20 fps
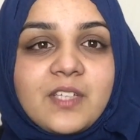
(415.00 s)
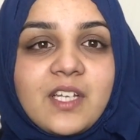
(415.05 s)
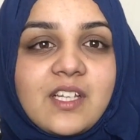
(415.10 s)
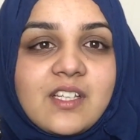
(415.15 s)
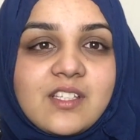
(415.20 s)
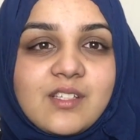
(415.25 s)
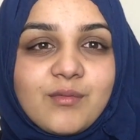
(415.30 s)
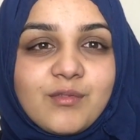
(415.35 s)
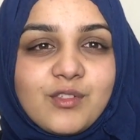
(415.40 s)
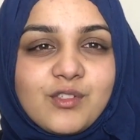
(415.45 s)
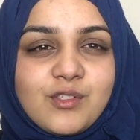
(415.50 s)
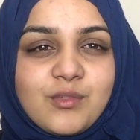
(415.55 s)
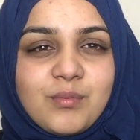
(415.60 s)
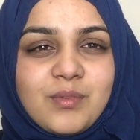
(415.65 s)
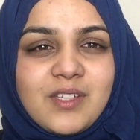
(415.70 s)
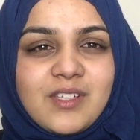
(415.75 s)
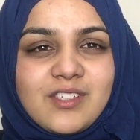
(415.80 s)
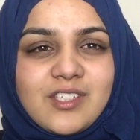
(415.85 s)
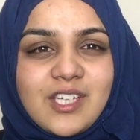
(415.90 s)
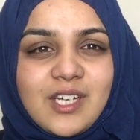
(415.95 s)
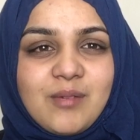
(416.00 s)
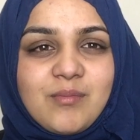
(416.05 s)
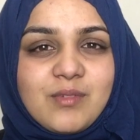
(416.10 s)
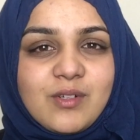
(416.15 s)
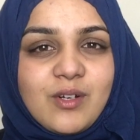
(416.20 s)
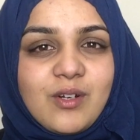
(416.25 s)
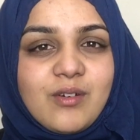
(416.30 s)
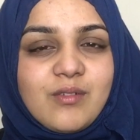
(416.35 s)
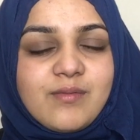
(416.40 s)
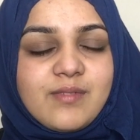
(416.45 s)
it's something to be ashamed
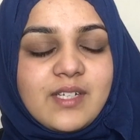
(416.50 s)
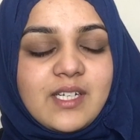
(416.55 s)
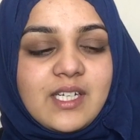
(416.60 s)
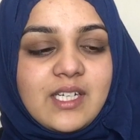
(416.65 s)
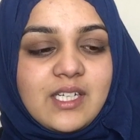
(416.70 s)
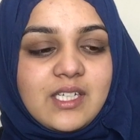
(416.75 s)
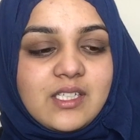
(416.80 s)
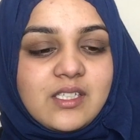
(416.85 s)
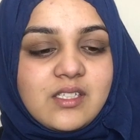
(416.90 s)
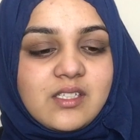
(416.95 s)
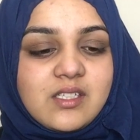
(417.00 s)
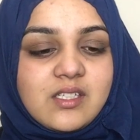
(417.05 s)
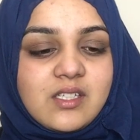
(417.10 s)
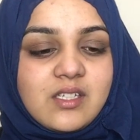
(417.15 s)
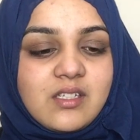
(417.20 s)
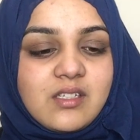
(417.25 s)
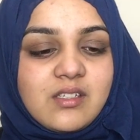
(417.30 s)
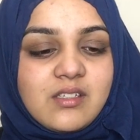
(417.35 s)
of. And